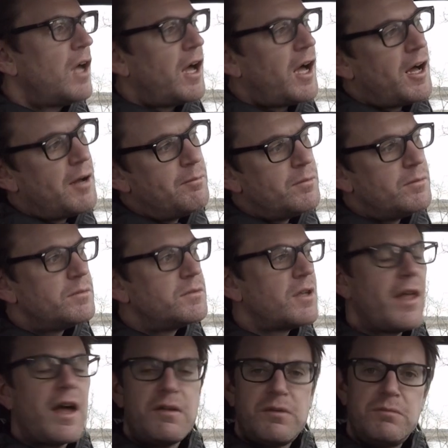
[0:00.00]

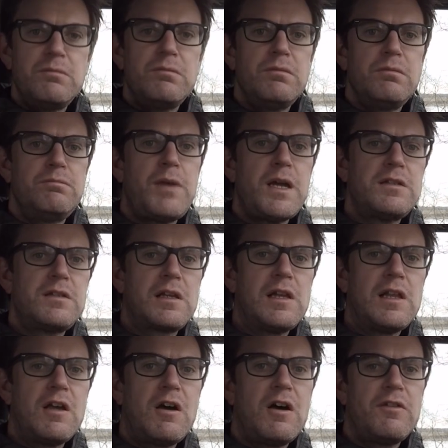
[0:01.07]
So that
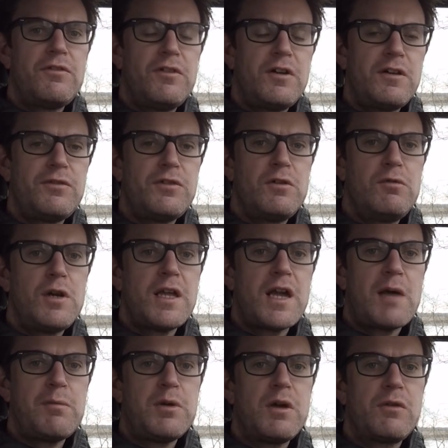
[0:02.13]
basically I feel really
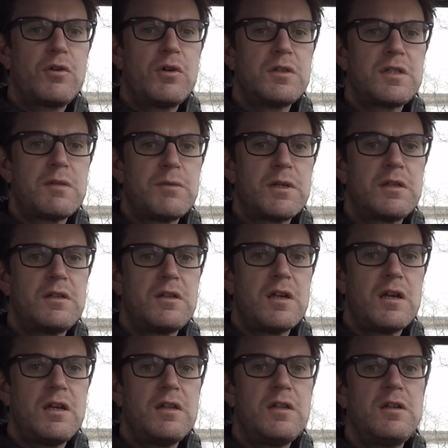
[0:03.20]
happy I've got something,
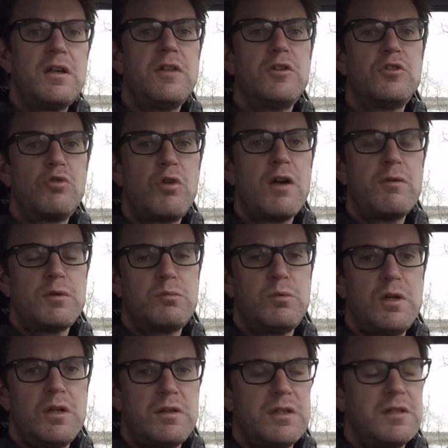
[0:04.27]
and the drive was
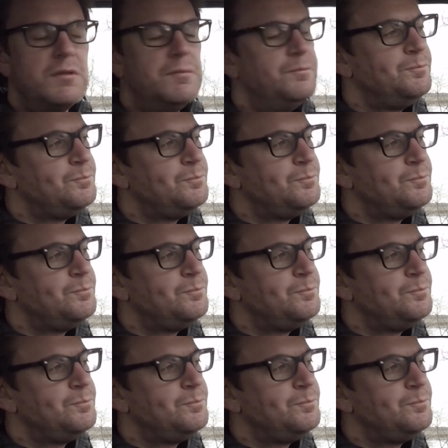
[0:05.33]
worth it.